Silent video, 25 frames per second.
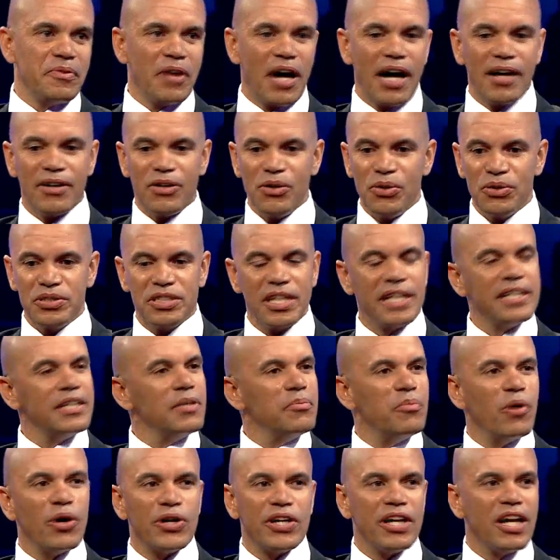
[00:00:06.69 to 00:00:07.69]
I looked at
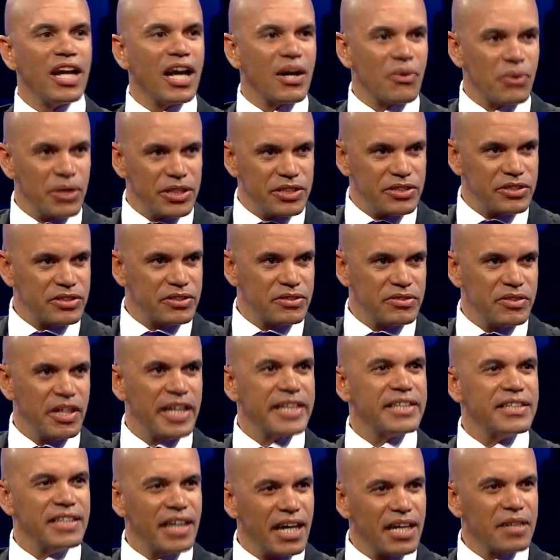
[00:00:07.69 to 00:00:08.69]
the body language.
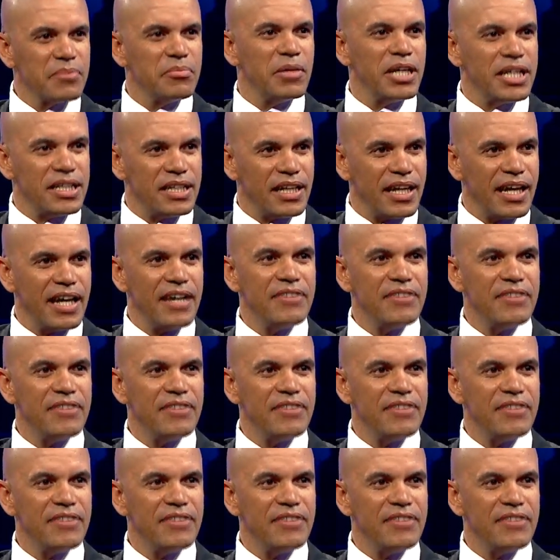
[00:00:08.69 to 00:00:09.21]
That young man,